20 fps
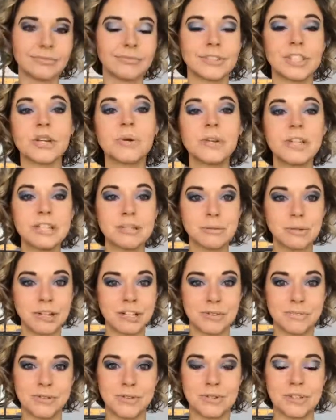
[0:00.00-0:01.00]
so he's been
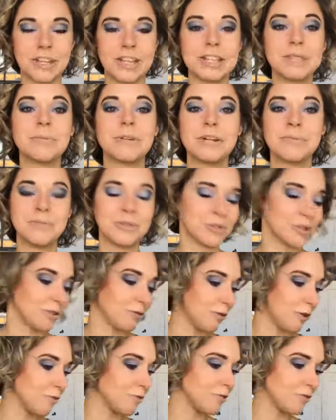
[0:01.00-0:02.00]
in music
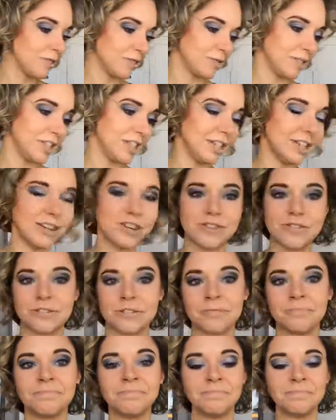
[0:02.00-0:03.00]
for over 15 years,
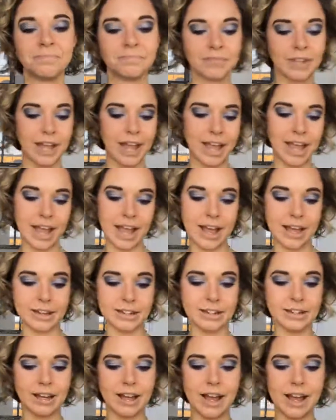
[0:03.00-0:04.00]

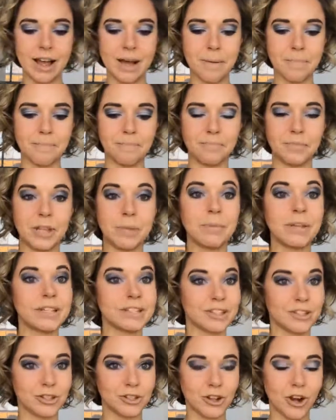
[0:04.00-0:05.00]
and
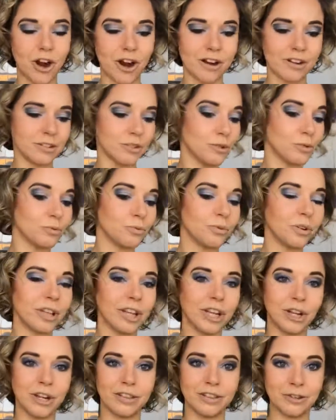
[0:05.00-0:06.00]
plays the guitar. He's
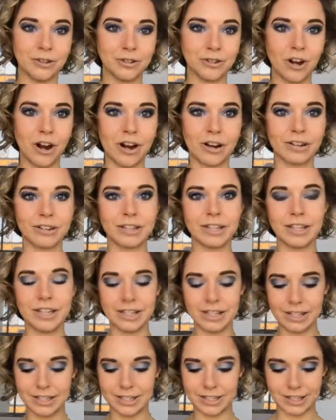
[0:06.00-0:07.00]
really good at the guitar.
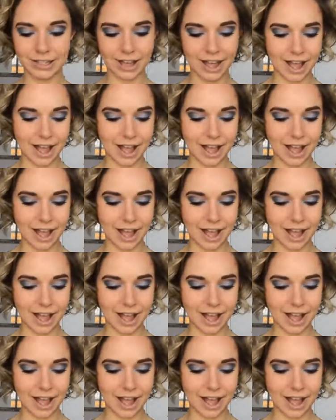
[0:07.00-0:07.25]
His